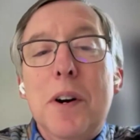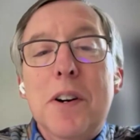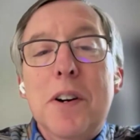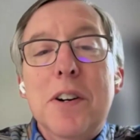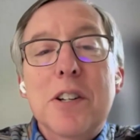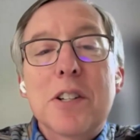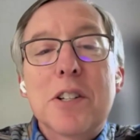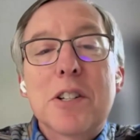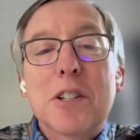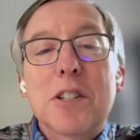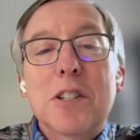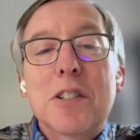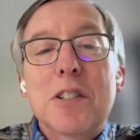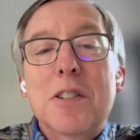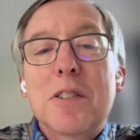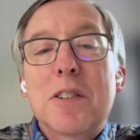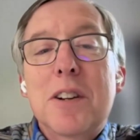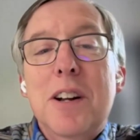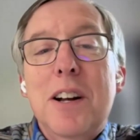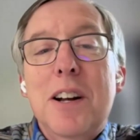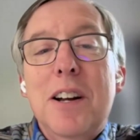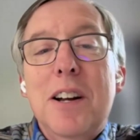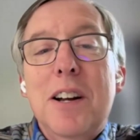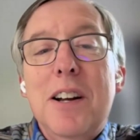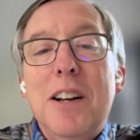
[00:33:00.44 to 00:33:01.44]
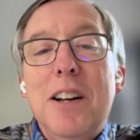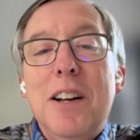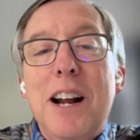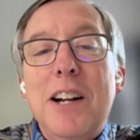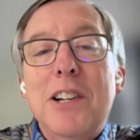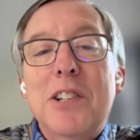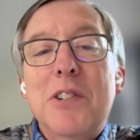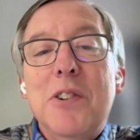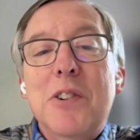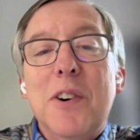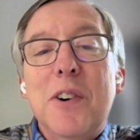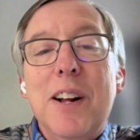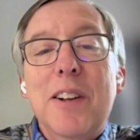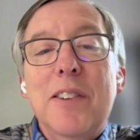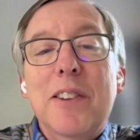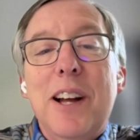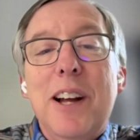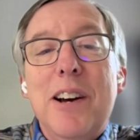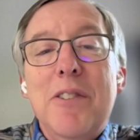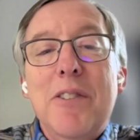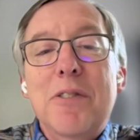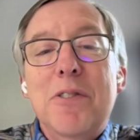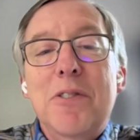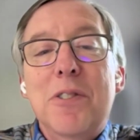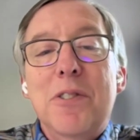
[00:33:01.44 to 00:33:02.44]
here. Do you want to just answer it
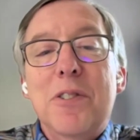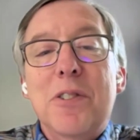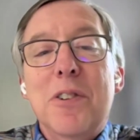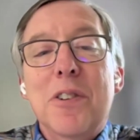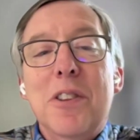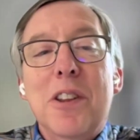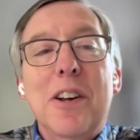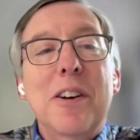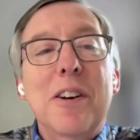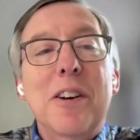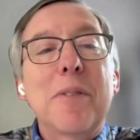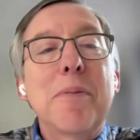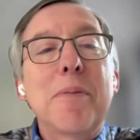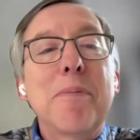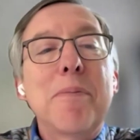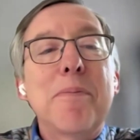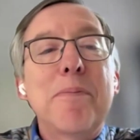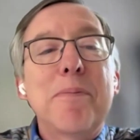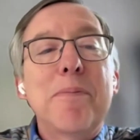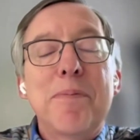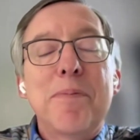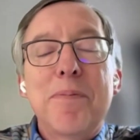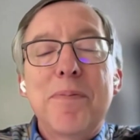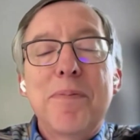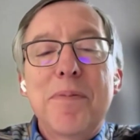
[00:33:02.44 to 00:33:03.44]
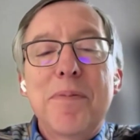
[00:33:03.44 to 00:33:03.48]
out loud for the?